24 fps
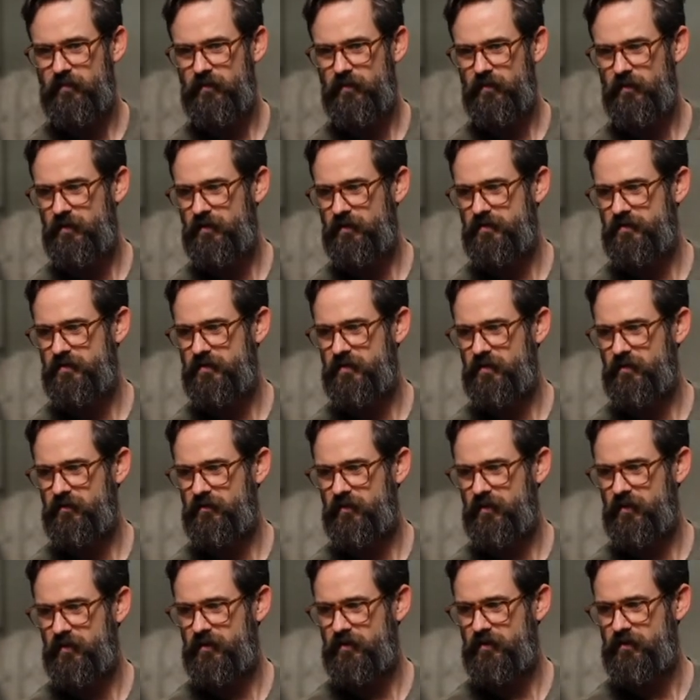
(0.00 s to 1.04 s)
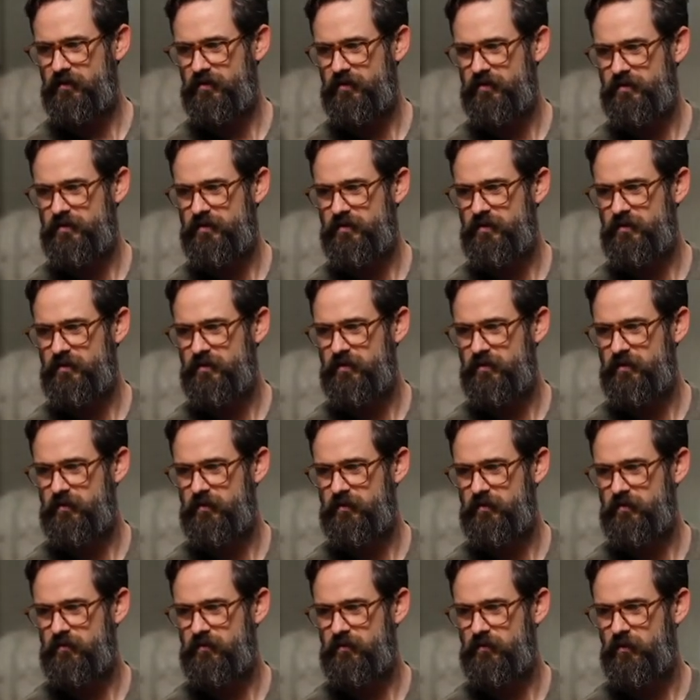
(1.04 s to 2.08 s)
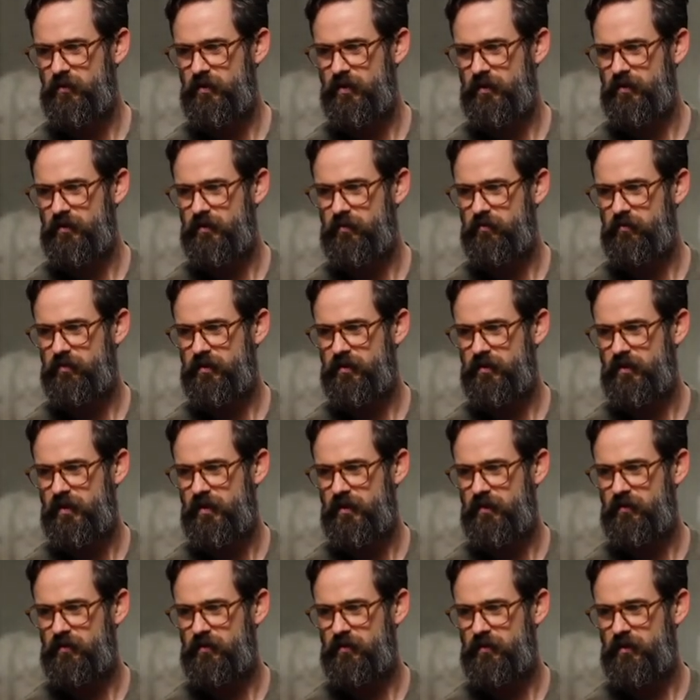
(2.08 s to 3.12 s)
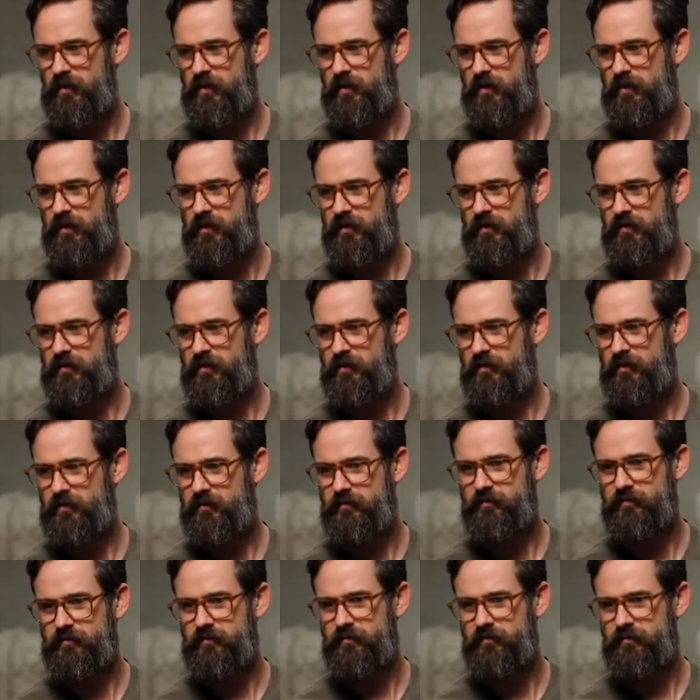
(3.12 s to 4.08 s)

Let's see if we can just quickly put that little guy in there.